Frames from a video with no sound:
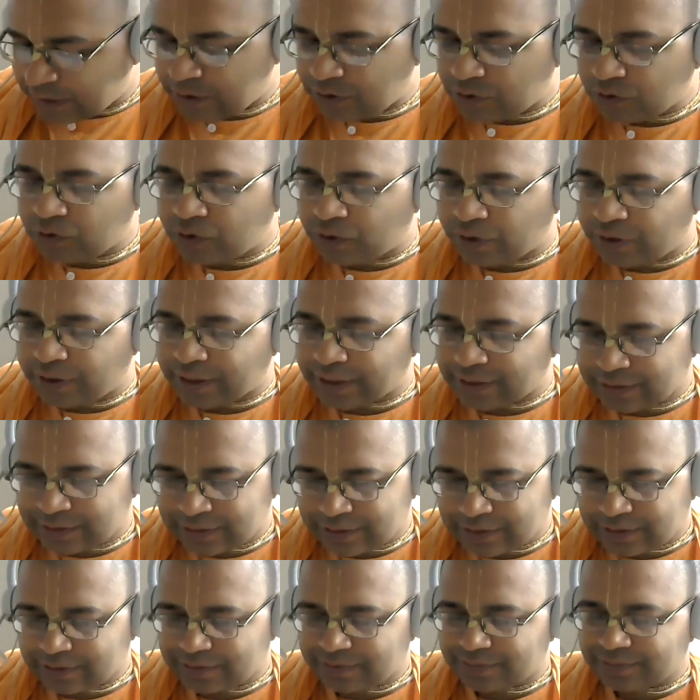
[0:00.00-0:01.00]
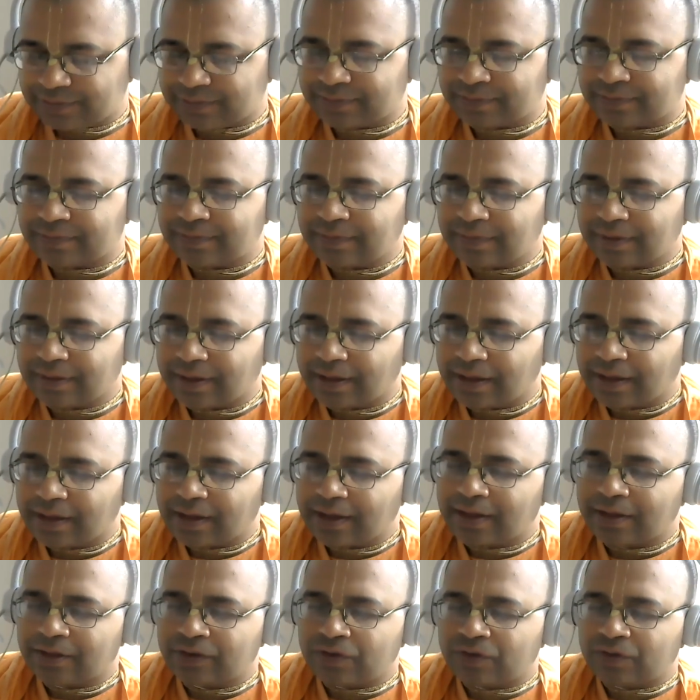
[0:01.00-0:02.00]
it to goodness. Hmm.
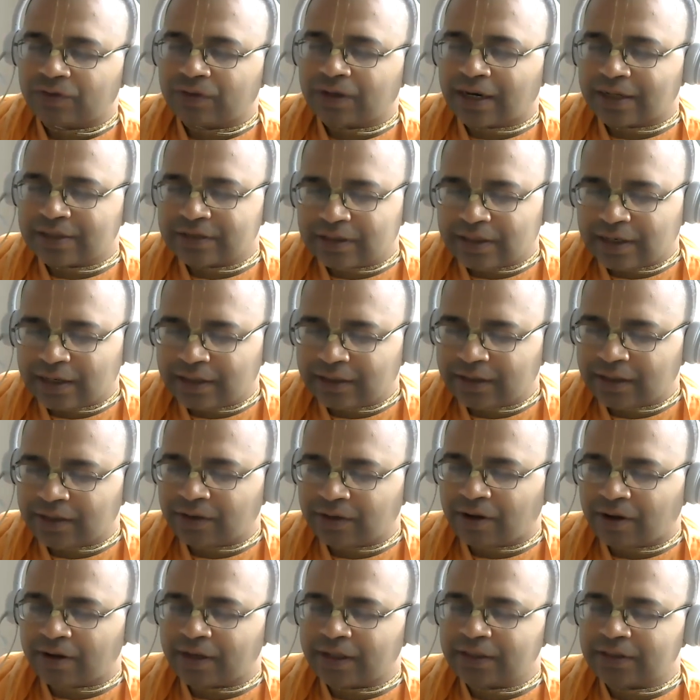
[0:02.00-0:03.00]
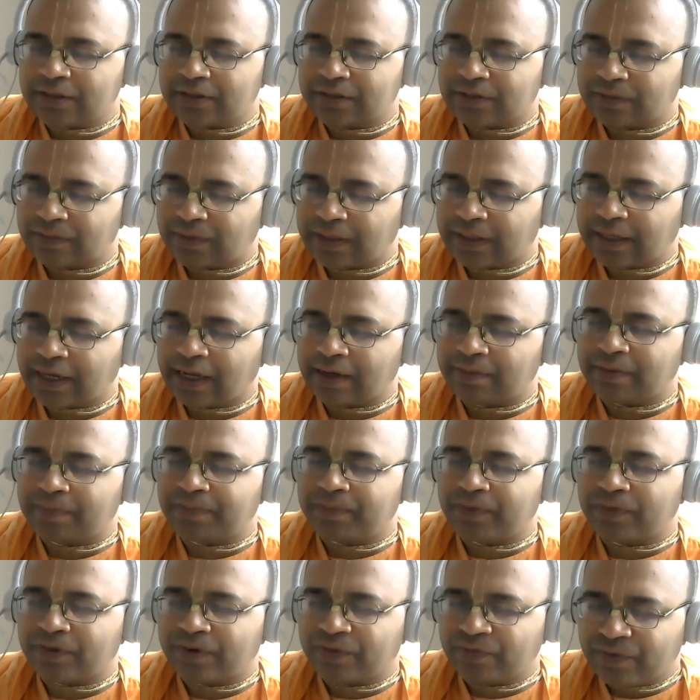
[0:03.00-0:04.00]
Through transcendental knowledge, one can be
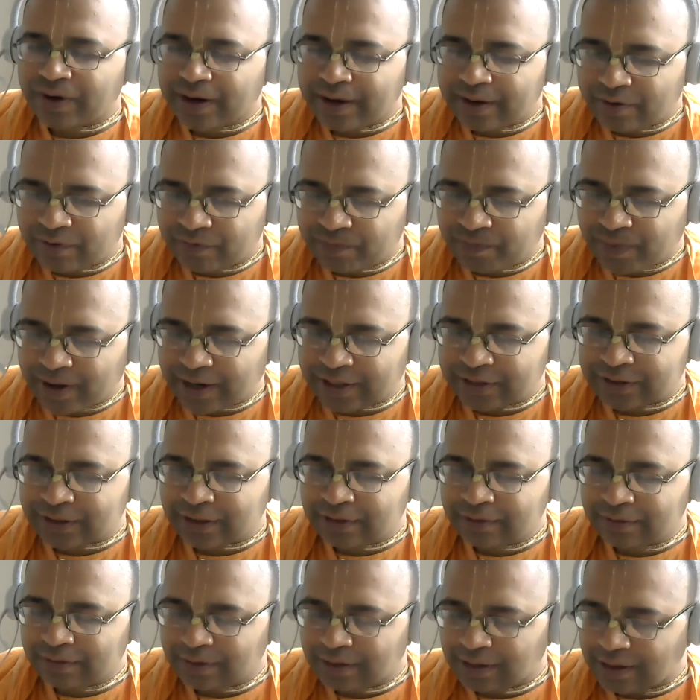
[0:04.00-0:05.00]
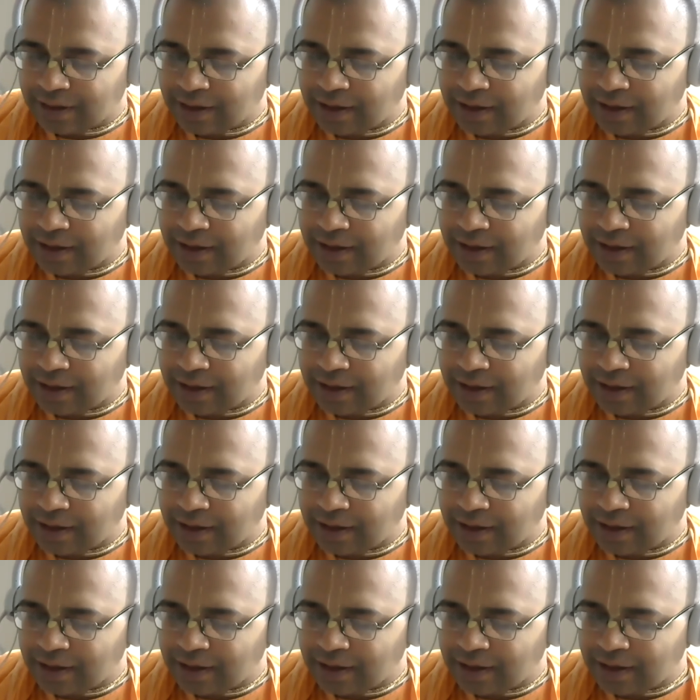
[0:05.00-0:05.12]
purified of passion